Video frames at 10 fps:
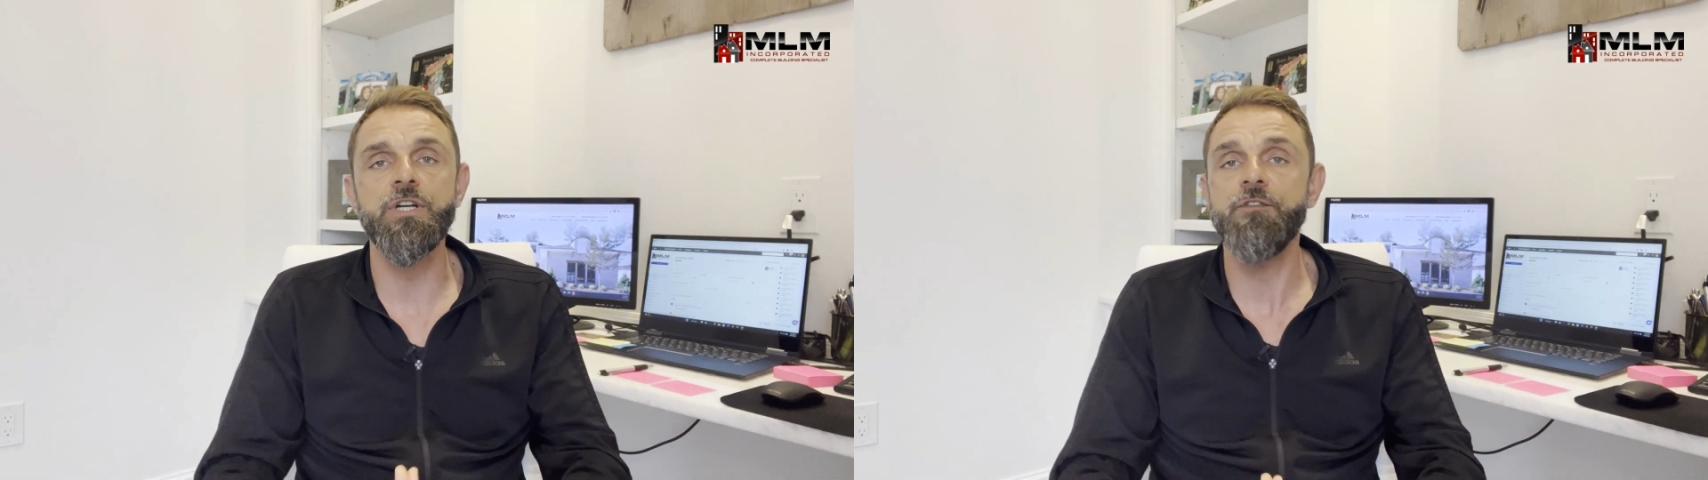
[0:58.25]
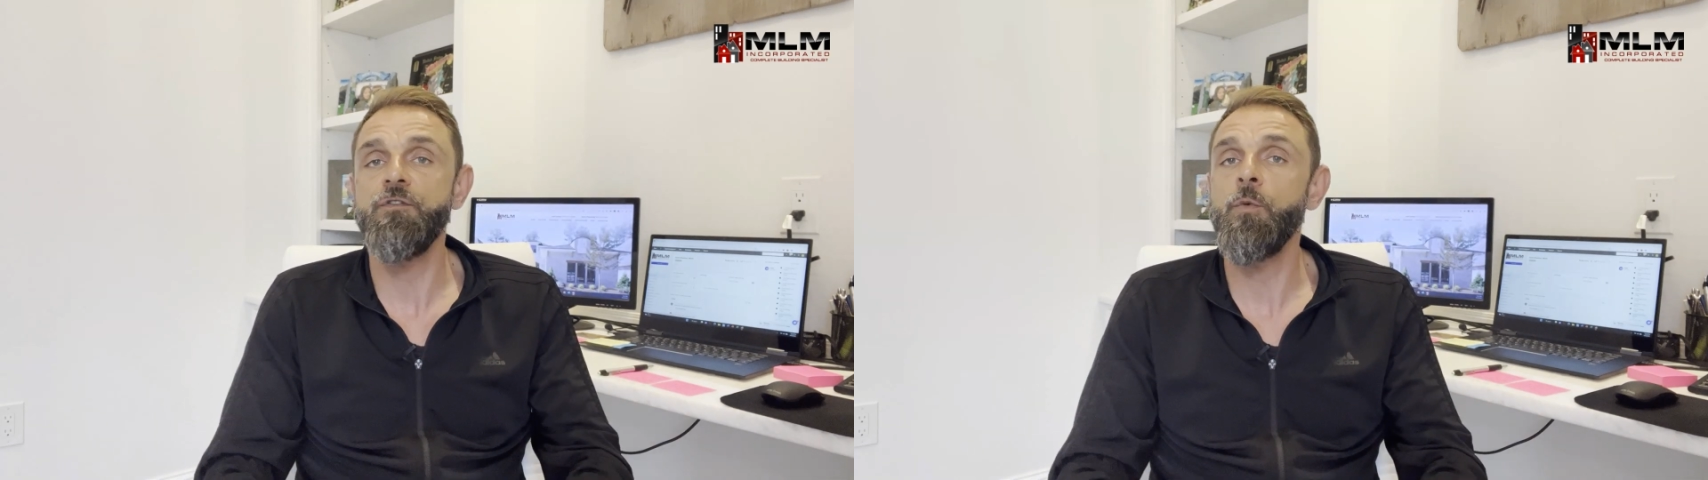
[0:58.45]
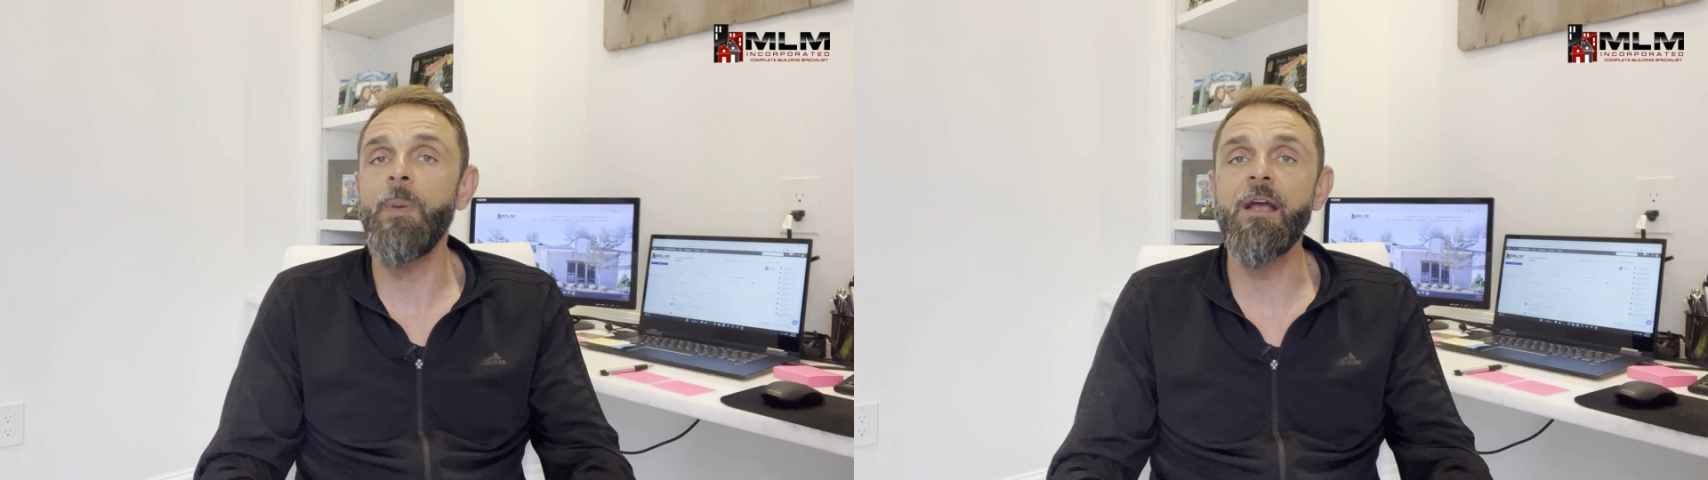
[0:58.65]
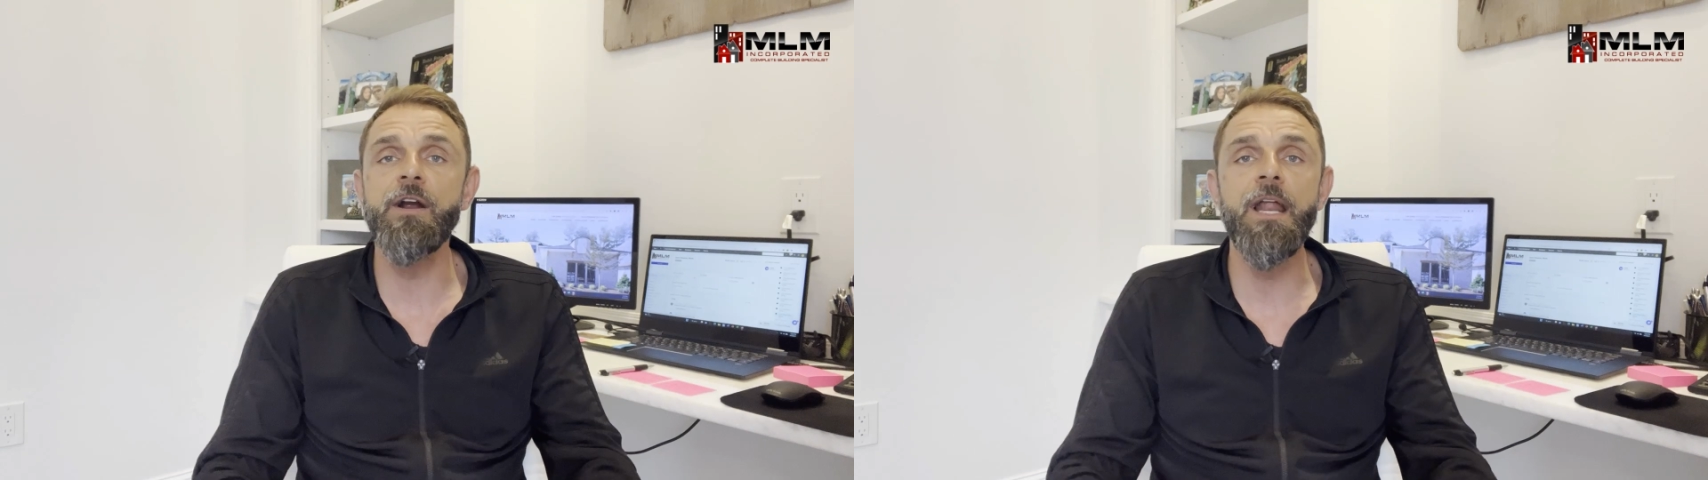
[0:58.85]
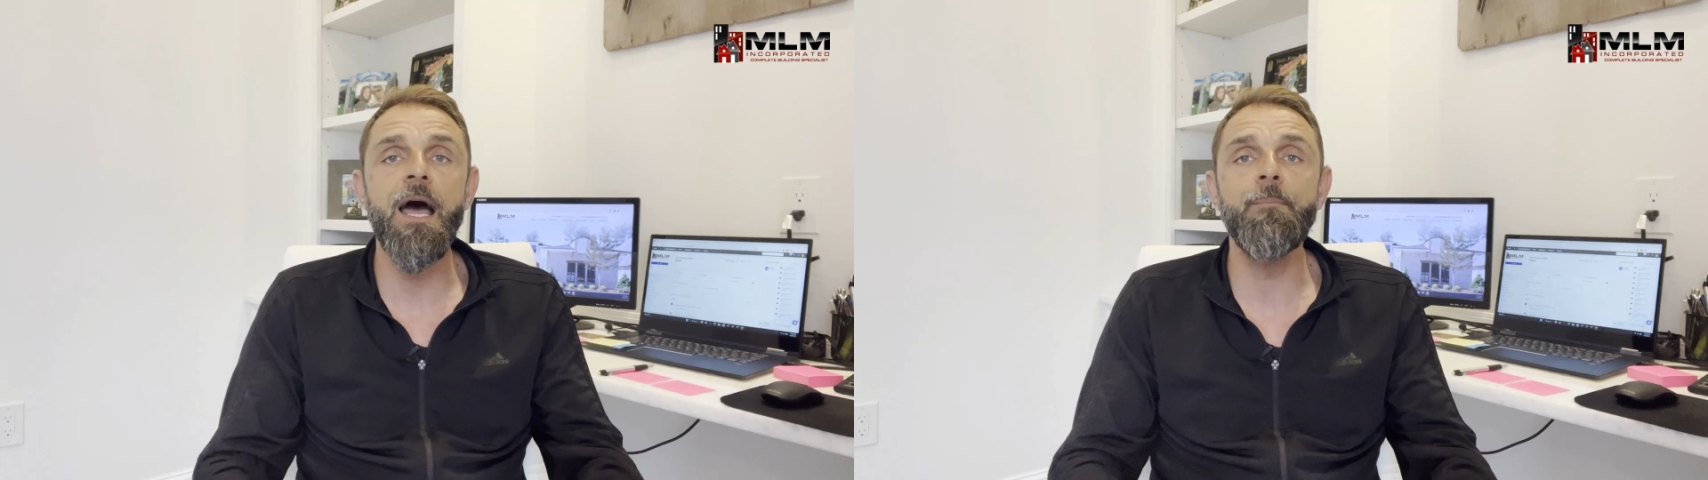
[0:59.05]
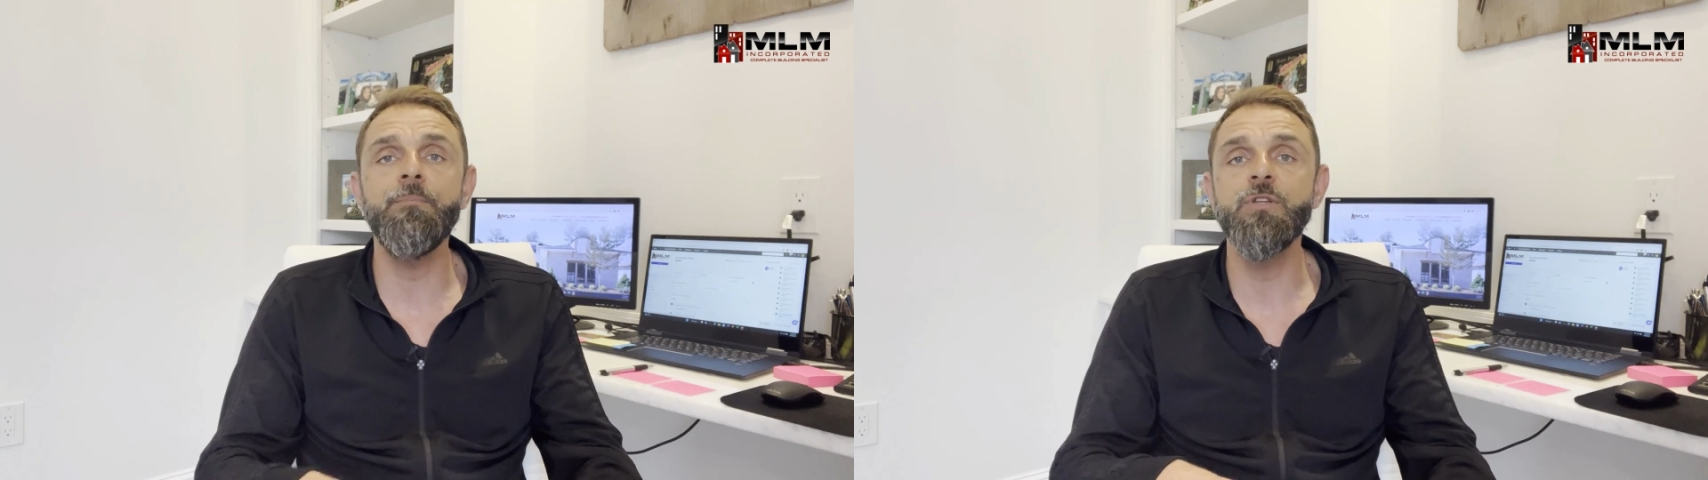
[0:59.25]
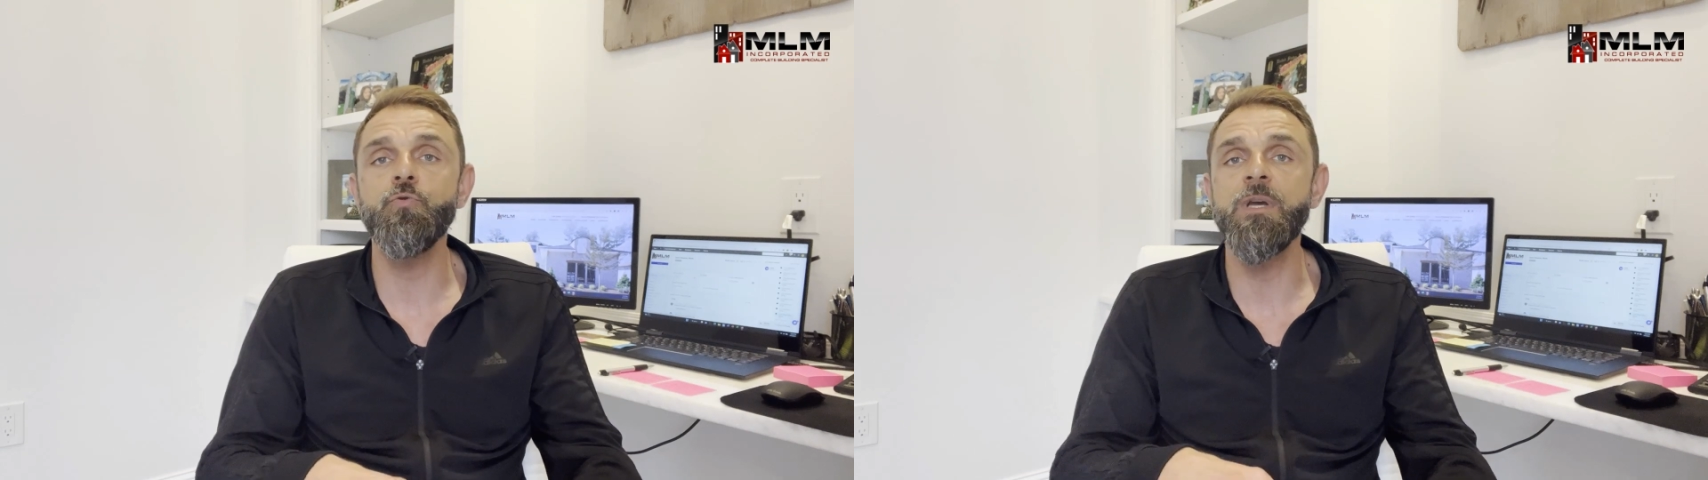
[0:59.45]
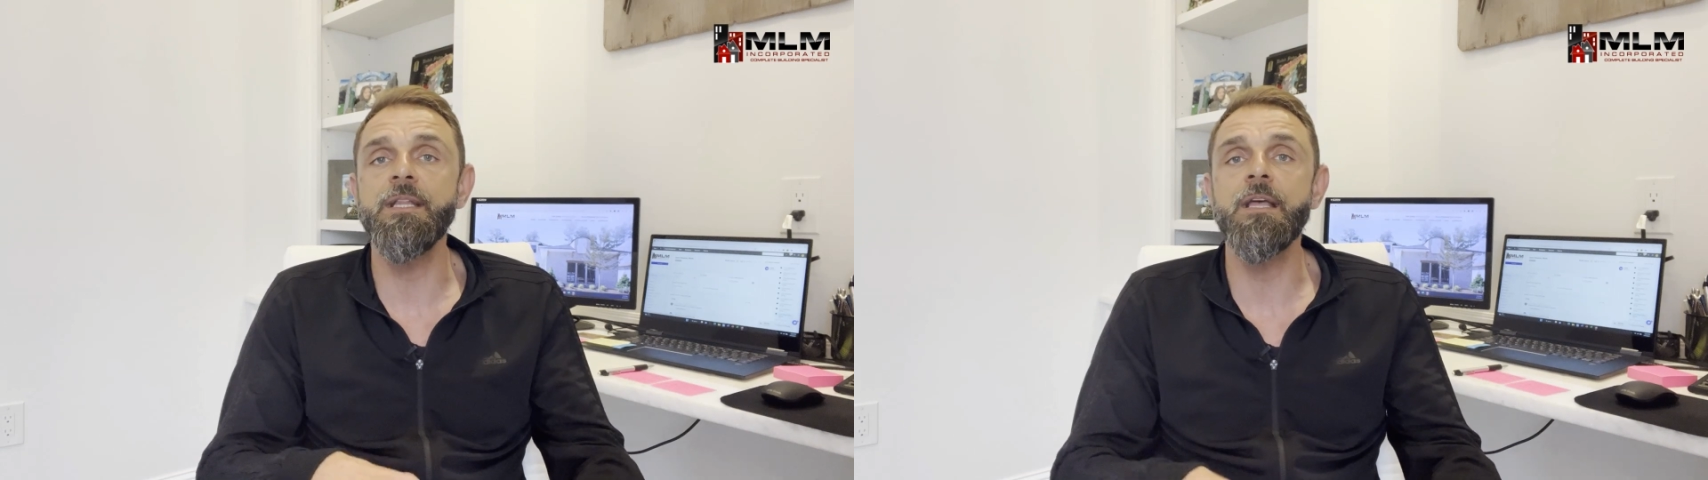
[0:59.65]
If you pair it up
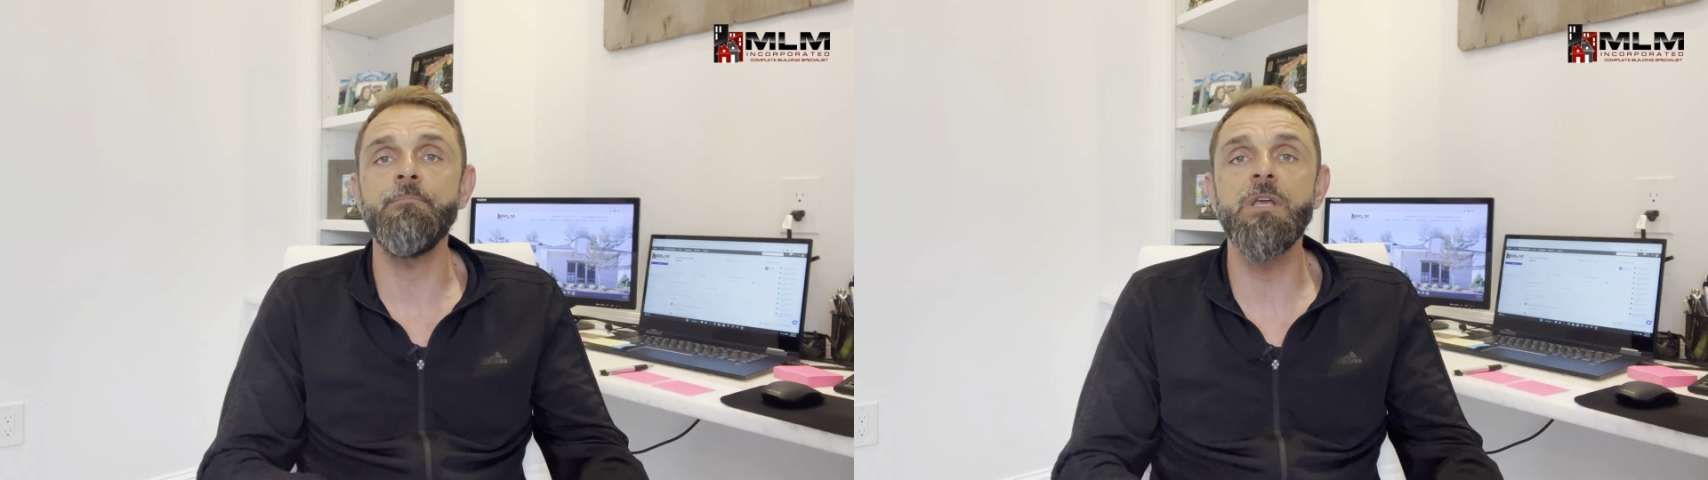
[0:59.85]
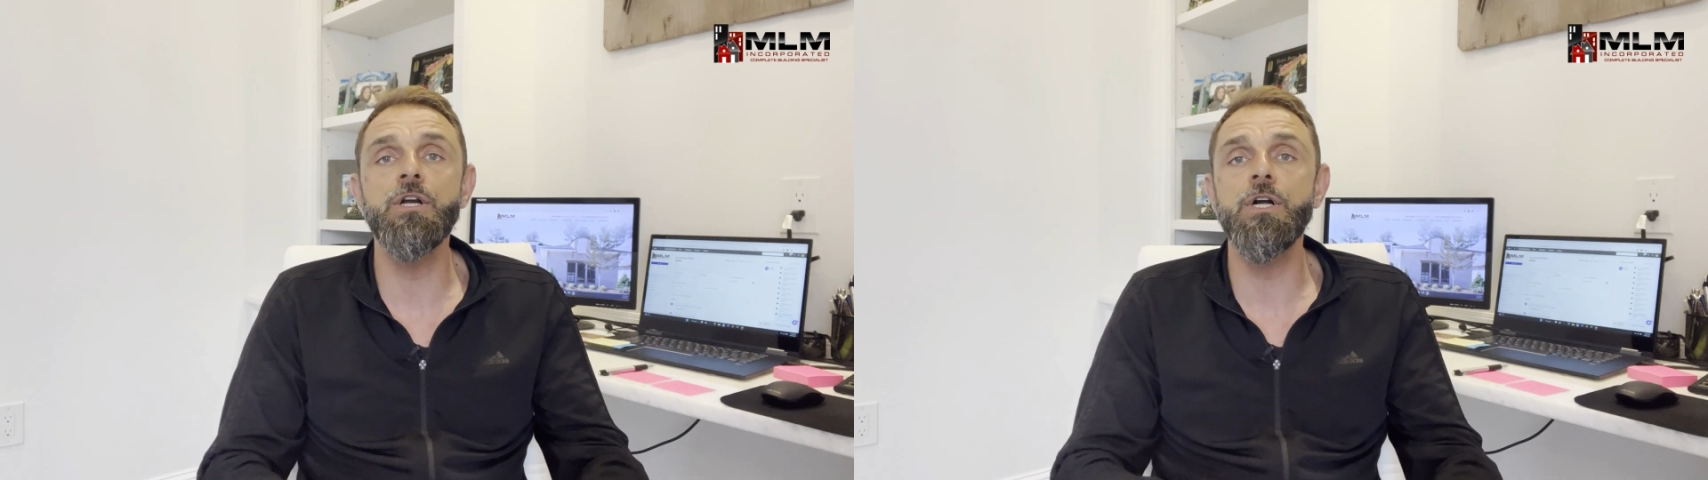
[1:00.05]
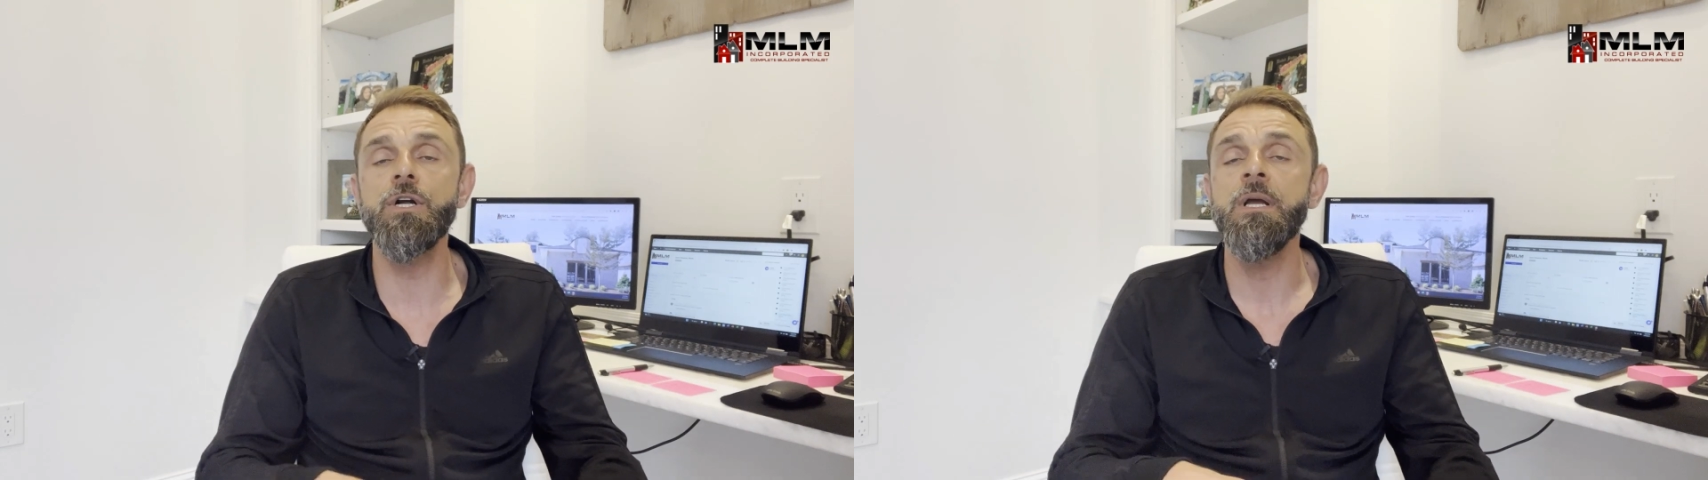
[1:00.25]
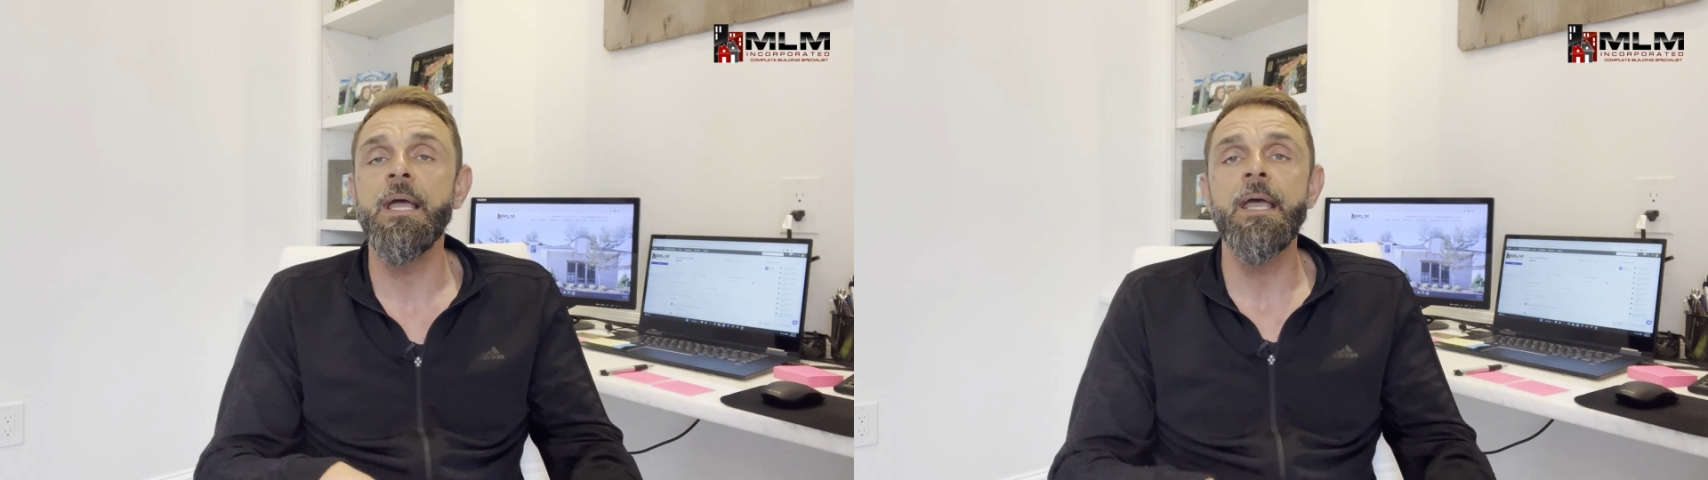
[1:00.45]
between the mirror